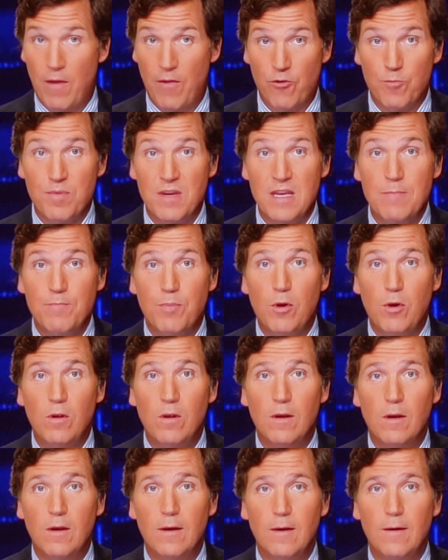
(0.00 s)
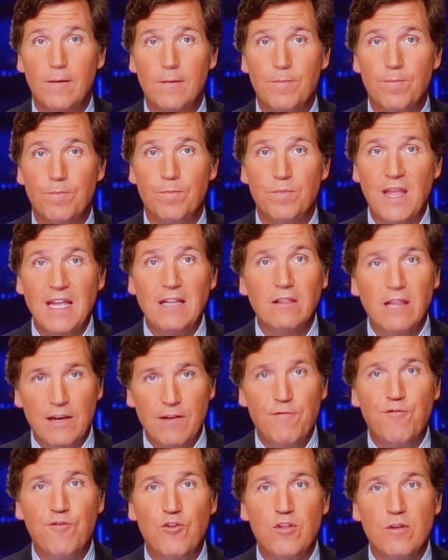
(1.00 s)
other people. They
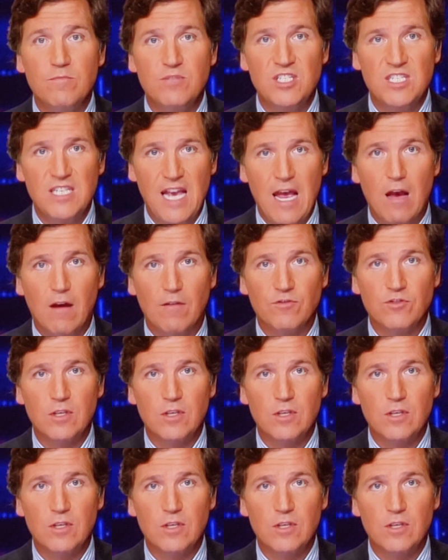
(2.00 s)
live for themselves.